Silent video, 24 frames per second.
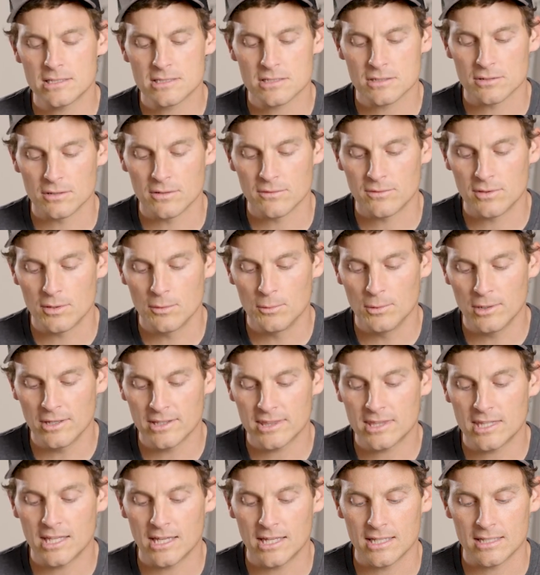So if you
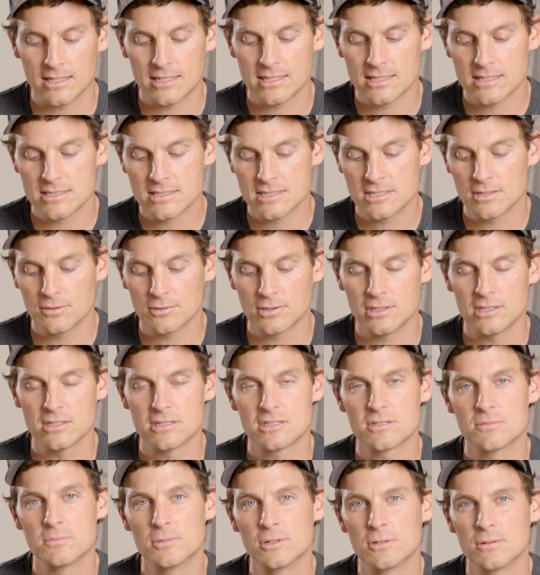want that silky
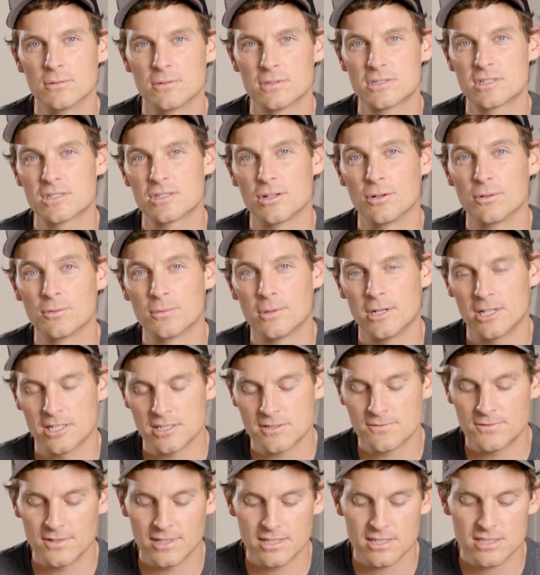smooth stonewash
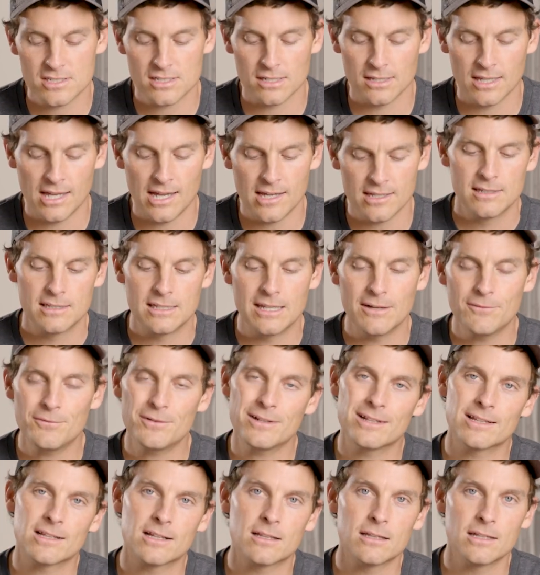finish to last,
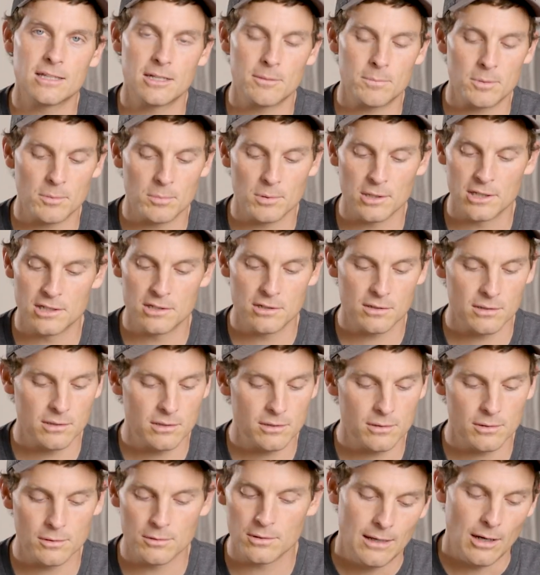definitely clean up your blade. You can
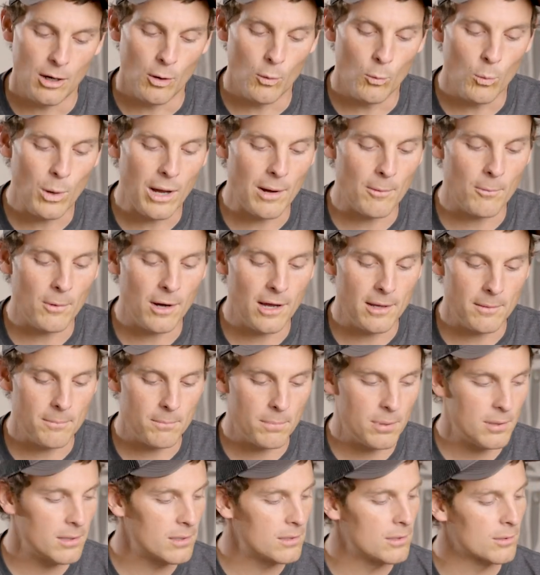do it with a wet
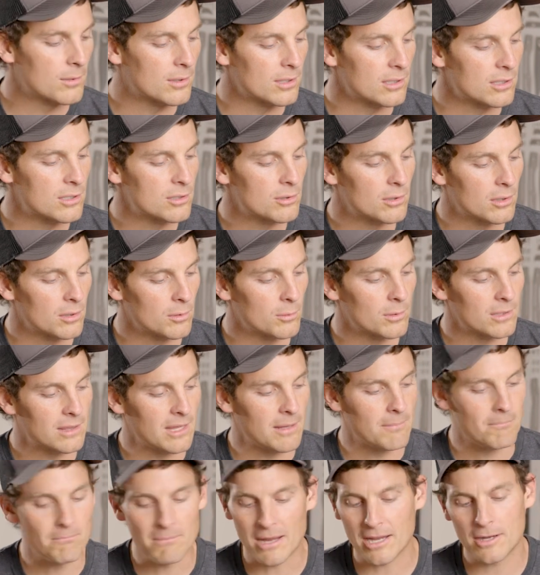wipe, you can do it with a
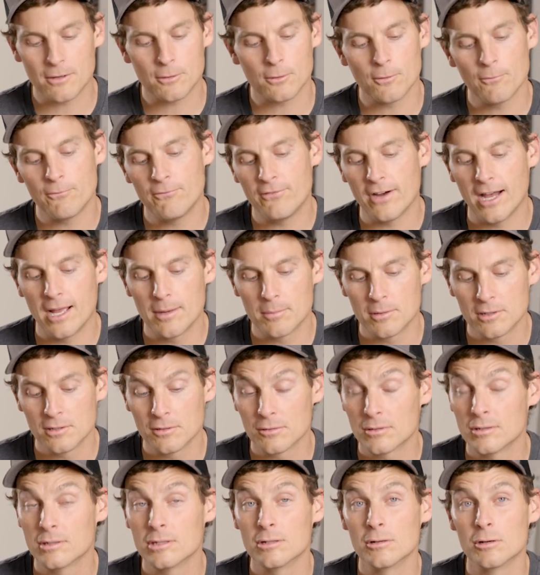microfiber, you
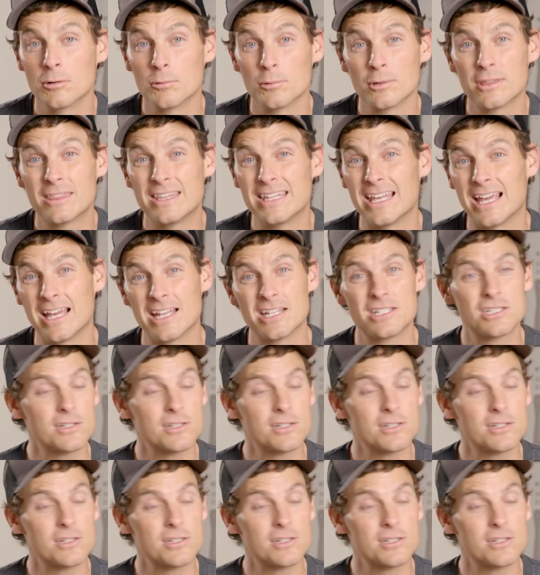can do it with the edge